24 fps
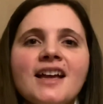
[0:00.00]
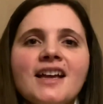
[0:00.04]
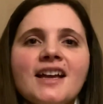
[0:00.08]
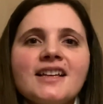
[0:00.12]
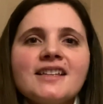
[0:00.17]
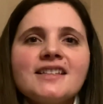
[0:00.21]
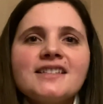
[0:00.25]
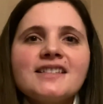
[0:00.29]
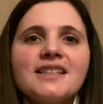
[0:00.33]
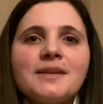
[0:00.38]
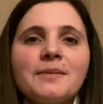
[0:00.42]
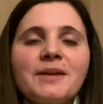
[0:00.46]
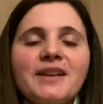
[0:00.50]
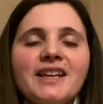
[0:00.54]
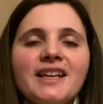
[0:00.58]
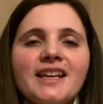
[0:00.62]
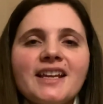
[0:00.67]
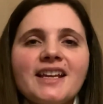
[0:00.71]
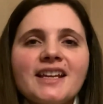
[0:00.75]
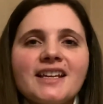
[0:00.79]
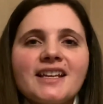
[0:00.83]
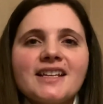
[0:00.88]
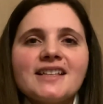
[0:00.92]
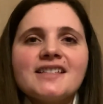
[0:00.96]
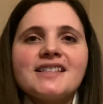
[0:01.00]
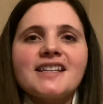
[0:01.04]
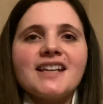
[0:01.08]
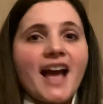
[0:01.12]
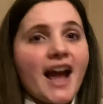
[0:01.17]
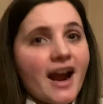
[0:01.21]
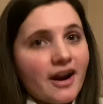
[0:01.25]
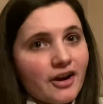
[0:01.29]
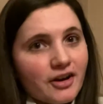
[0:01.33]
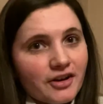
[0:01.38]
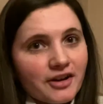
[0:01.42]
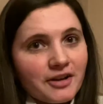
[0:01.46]
CBD is an
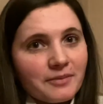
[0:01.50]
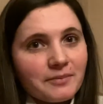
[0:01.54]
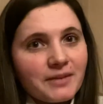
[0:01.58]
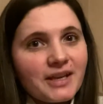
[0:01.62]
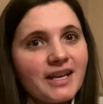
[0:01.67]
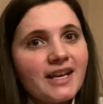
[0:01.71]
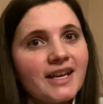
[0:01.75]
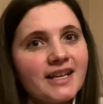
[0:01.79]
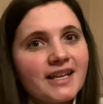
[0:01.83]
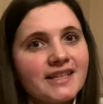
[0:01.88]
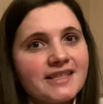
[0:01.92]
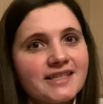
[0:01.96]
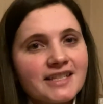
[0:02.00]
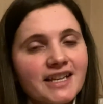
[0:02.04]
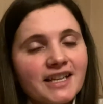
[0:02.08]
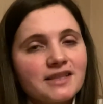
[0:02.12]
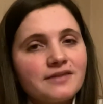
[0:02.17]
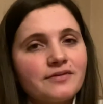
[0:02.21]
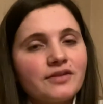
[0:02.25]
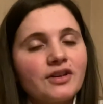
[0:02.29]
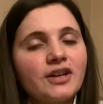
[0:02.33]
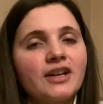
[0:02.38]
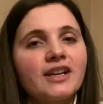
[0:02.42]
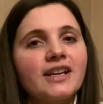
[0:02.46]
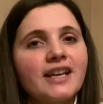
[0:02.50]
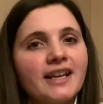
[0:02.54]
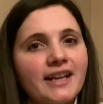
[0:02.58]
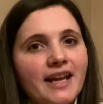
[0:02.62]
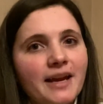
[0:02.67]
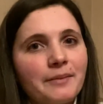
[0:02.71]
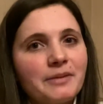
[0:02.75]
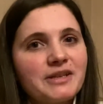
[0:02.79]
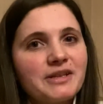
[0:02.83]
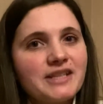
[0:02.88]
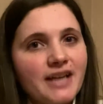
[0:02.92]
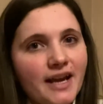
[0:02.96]
acronym. It stands for
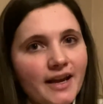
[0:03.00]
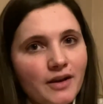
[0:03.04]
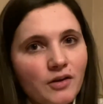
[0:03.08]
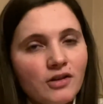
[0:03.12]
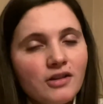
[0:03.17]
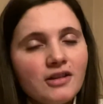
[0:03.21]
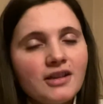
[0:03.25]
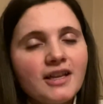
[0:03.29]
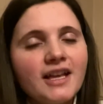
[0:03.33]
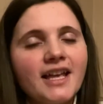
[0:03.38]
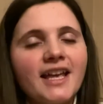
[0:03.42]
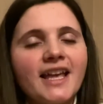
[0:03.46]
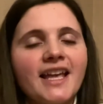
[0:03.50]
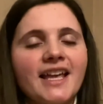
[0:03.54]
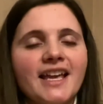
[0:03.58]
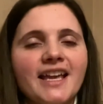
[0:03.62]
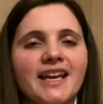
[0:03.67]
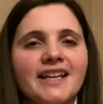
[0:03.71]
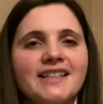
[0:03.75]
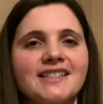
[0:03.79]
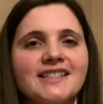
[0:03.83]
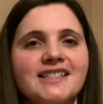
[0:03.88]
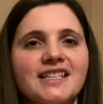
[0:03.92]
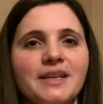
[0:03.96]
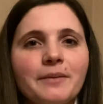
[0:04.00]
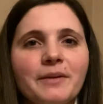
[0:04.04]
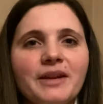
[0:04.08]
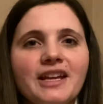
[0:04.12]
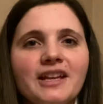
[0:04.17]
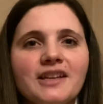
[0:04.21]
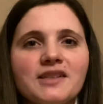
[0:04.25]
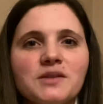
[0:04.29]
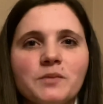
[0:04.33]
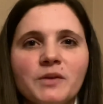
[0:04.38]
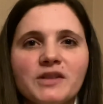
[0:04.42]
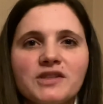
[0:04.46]
cannabidiol, and CBD
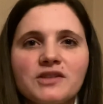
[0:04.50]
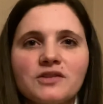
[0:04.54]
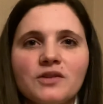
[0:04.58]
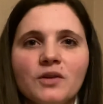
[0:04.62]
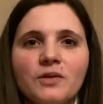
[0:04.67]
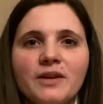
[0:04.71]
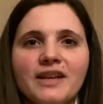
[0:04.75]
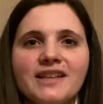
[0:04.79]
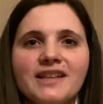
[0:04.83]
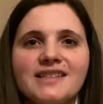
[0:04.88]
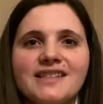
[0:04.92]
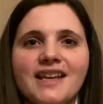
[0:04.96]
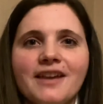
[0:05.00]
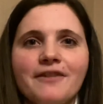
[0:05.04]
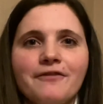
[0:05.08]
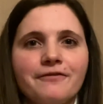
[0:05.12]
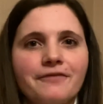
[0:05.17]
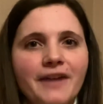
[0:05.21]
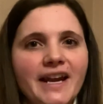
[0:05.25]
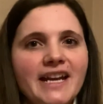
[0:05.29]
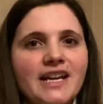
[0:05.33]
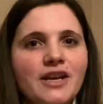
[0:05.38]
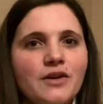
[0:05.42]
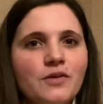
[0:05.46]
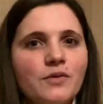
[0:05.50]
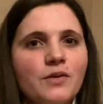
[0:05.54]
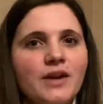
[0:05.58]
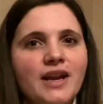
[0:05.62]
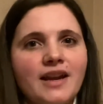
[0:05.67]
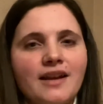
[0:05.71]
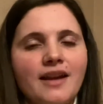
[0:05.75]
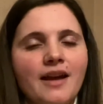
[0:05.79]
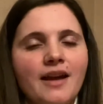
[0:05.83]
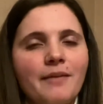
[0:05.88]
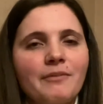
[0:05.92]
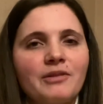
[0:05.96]
is what's known as a
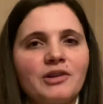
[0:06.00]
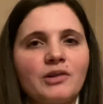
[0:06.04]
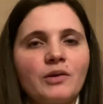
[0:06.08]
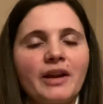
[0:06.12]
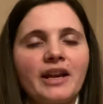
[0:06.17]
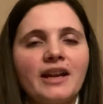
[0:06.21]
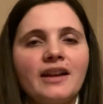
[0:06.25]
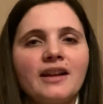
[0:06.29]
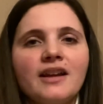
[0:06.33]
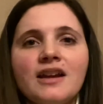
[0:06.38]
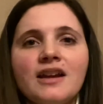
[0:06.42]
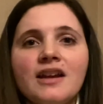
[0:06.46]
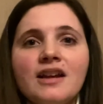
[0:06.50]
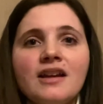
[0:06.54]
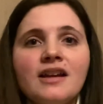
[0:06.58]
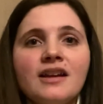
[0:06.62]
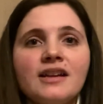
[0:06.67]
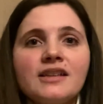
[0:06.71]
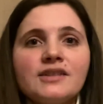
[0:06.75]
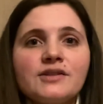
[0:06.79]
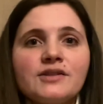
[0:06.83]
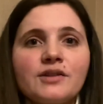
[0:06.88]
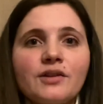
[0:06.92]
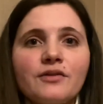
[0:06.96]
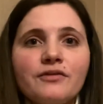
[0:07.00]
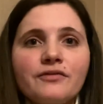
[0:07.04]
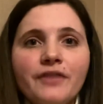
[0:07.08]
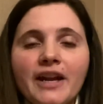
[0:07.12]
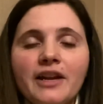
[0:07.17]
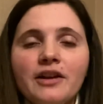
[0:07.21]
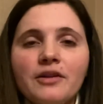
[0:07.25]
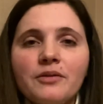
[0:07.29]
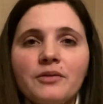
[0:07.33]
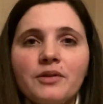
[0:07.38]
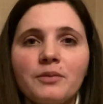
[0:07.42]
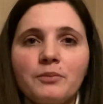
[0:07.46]
phytocannabinoid. So
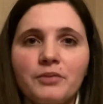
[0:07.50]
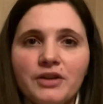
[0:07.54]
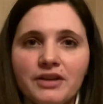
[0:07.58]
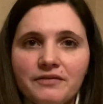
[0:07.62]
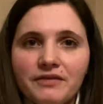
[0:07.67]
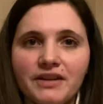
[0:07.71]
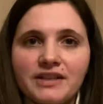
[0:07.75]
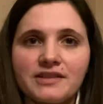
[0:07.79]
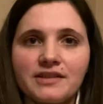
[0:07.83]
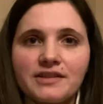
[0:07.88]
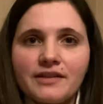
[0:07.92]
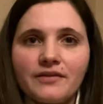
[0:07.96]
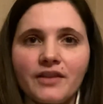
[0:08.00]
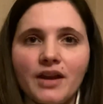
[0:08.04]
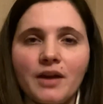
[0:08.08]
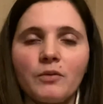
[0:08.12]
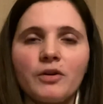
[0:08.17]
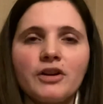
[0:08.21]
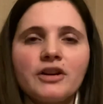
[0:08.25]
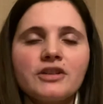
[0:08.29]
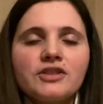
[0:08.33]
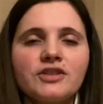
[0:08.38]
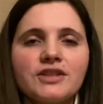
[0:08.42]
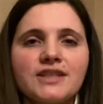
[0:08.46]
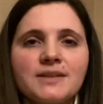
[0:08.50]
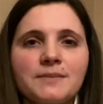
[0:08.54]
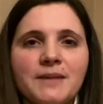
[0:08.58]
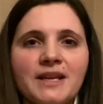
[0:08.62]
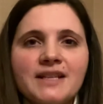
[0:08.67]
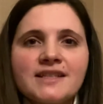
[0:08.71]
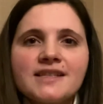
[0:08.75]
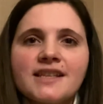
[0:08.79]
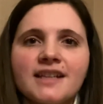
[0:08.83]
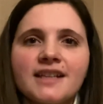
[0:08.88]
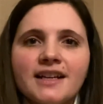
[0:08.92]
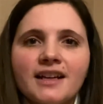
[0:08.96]
phyto, the prefix of that word, just means
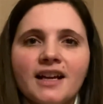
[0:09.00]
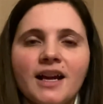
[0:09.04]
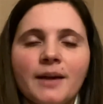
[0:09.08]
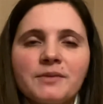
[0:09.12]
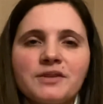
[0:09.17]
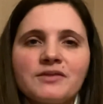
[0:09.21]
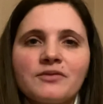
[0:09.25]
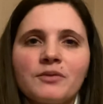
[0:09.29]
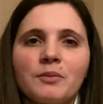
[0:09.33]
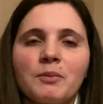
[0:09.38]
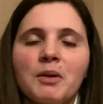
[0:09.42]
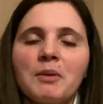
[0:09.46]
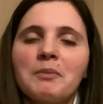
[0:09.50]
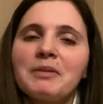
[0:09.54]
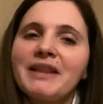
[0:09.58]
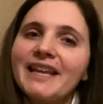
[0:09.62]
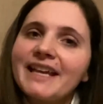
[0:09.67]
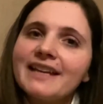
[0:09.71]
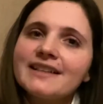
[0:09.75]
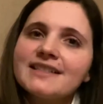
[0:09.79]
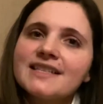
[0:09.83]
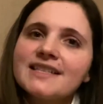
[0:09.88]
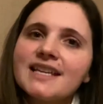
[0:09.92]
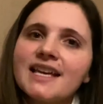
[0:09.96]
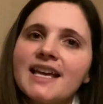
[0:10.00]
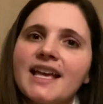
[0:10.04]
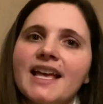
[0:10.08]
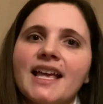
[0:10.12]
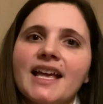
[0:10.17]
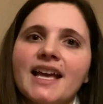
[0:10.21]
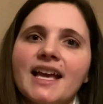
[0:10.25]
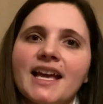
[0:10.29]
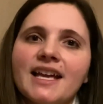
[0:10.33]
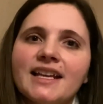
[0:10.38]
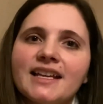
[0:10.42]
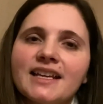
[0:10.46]
that it comes from a plant,
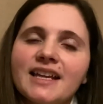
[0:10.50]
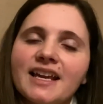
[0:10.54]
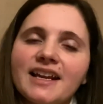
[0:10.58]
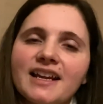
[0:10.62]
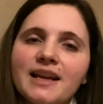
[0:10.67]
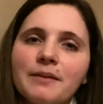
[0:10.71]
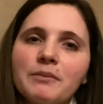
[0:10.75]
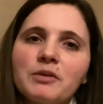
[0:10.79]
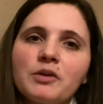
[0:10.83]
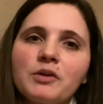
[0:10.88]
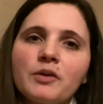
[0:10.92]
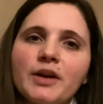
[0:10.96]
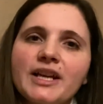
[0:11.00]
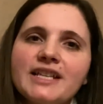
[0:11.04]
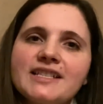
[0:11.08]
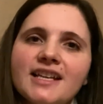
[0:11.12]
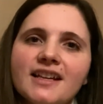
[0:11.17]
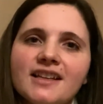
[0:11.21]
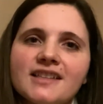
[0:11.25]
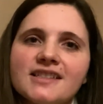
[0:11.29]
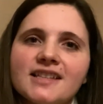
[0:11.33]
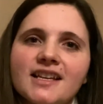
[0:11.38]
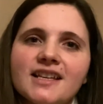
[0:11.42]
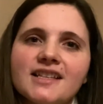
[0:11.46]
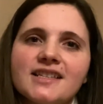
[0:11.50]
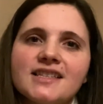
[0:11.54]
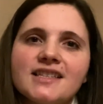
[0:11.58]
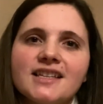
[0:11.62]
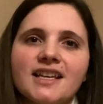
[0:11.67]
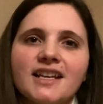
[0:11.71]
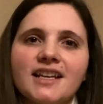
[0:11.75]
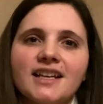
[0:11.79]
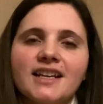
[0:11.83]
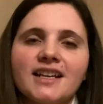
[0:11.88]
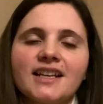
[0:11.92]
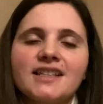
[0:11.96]
and cannabinoid tells us that
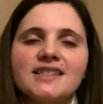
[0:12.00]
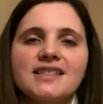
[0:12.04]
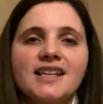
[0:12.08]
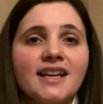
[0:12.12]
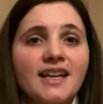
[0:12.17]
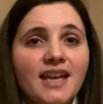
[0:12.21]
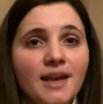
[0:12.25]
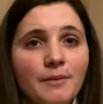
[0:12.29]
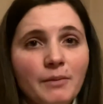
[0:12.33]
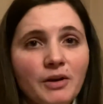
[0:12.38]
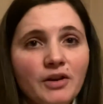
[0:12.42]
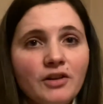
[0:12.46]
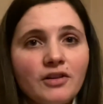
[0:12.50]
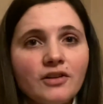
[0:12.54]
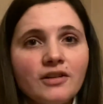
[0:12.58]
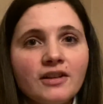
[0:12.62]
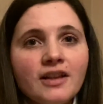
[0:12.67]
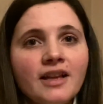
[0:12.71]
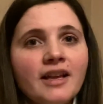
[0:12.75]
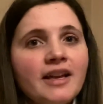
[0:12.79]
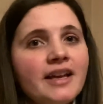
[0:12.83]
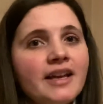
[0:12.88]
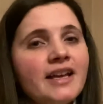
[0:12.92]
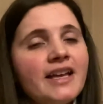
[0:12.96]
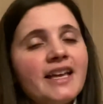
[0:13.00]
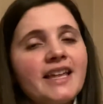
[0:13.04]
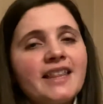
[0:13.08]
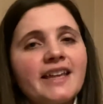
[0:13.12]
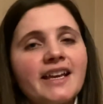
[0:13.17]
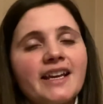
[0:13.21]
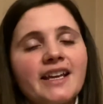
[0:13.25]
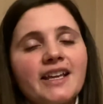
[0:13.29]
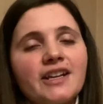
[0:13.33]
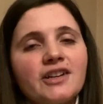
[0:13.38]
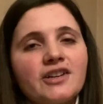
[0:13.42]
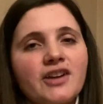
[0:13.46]
it's a chemical that
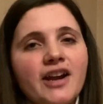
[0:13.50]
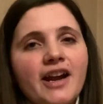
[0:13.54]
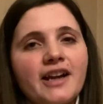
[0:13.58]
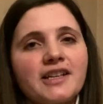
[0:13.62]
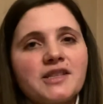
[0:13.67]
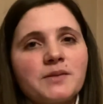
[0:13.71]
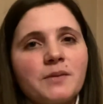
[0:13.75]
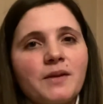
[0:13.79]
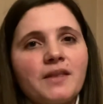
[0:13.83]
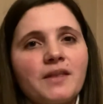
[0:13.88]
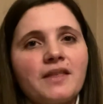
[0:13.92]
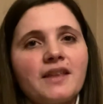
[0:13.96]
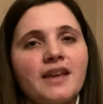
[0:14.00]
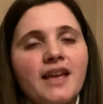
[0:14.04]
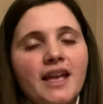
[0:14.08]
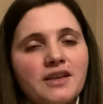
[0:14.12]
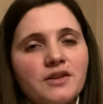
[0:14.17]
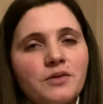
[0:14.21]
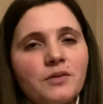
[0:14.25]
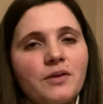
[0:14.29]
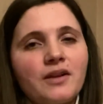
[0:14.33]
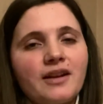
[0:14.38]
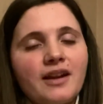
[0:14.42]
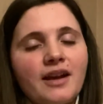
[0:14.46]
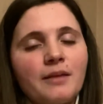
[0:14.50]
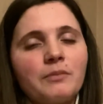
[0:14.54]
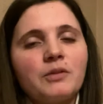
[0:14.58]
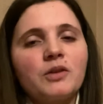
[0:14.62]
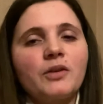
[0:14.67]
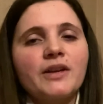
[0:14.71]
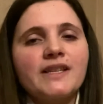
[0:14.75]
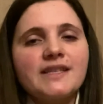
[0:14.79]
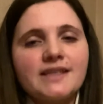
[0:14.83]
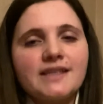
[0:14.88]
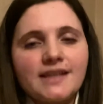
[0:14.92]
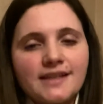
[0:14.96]
interacts with the endocannabinoid
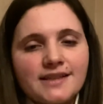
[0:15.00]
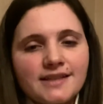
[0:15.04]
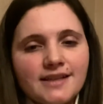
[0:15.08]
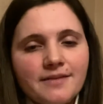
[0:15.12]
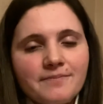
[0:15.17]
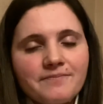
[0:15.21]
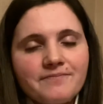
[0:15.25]
system.